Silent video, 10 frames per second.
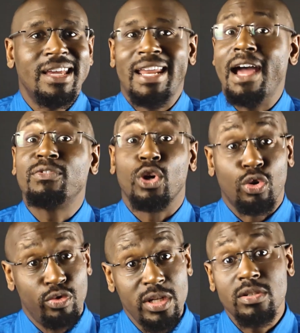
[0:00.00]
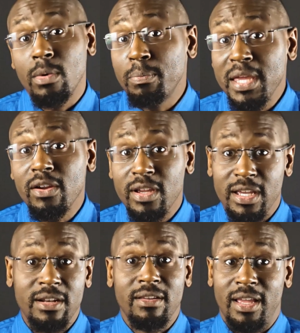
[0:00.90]
and after a reasonable
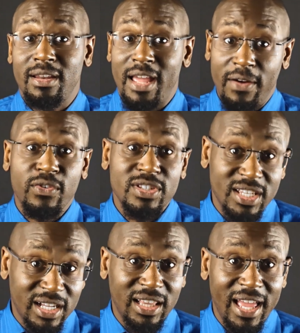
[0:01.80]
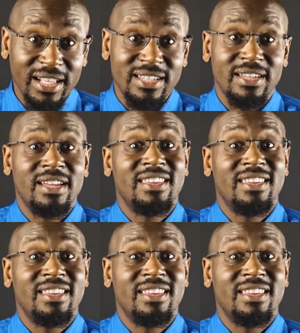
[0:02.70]
period and efforts to collect,